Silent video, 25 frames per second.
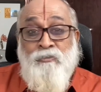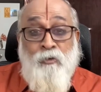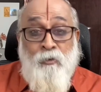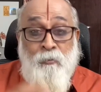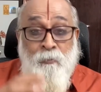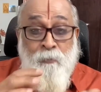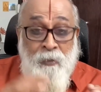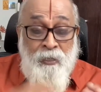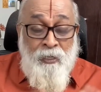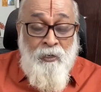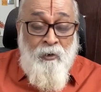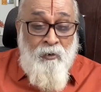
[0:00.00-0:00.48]

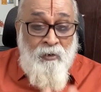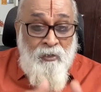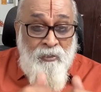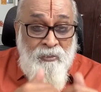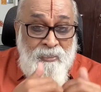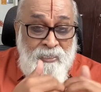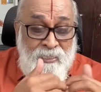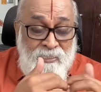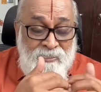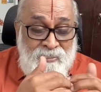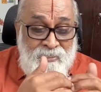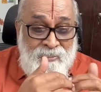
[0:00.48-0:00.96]
So
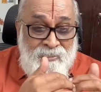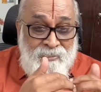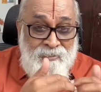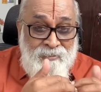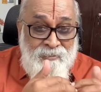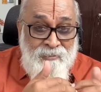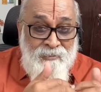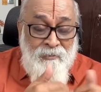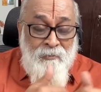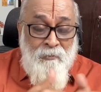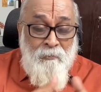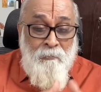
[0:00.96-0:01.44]
beyond
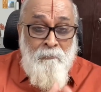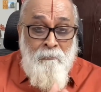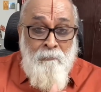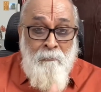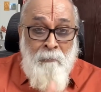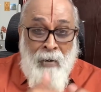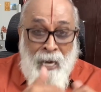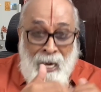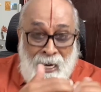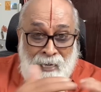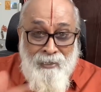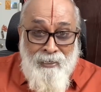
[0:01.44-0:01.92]
these
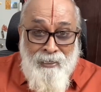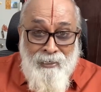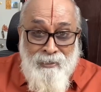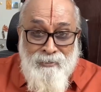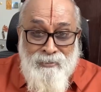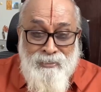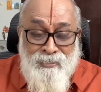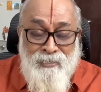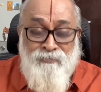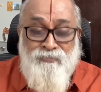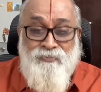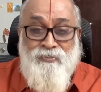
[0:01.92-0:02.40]

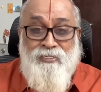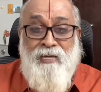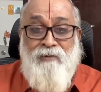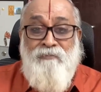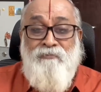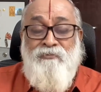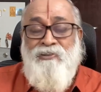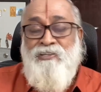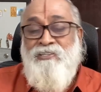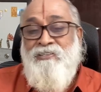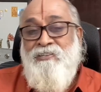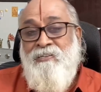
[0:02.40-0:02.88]
barriers of
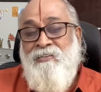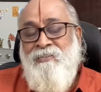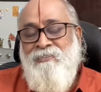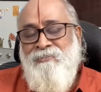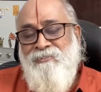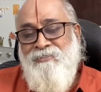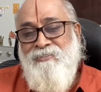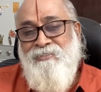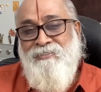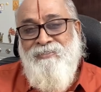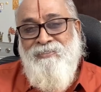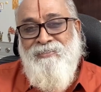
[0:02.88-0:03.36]

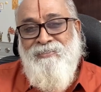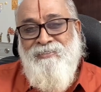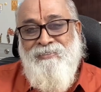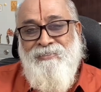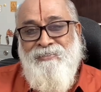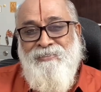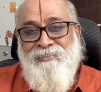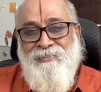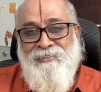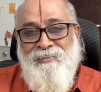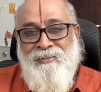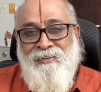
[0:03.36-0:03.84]

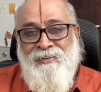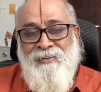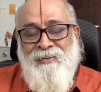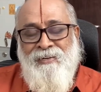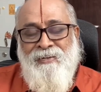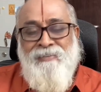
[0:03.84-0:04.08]
selfishness,